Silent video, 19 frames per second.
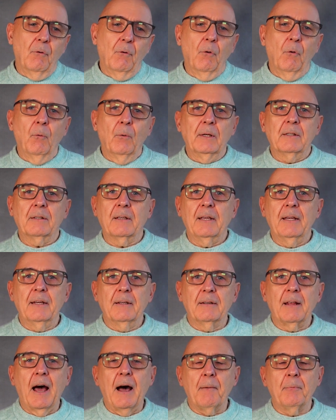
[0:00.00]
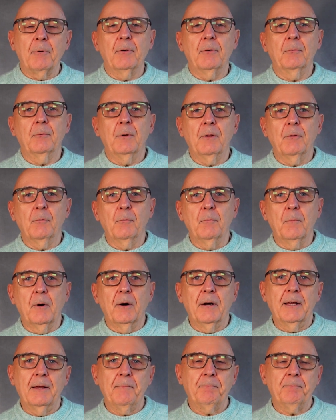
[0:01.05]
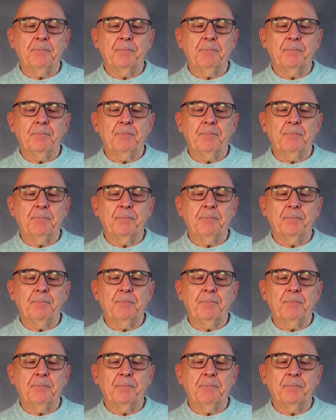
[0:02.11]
always geared up with all my